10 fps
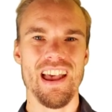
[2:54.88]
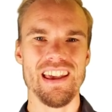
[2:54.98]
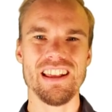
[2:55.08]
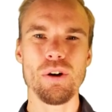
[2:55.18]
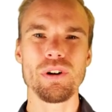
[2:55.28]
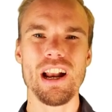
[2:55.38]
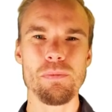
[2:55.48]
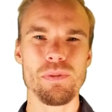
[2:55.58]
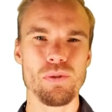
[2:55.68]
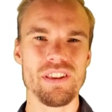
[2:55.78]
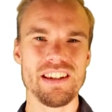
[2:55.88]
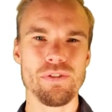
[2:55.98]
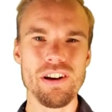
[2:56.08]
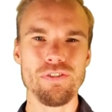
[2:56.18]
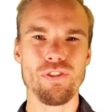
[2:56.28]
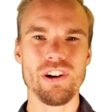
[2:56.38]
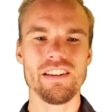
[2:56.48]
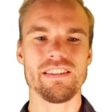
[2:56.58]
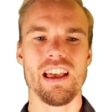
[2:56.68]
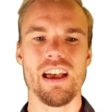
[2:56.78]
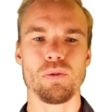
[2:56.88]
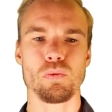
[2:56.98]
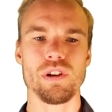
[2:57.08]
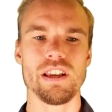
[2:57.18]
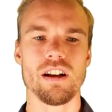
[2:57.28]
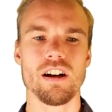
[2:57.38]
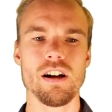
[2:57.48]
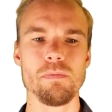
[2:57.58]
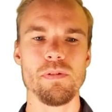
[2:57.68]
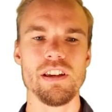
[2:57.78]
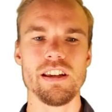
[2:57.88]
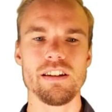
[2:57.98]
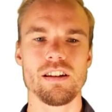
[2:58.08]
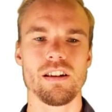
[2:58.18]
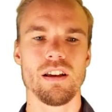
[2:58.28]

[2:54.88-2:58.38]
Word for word: And now we're happy with the reference and we copy it,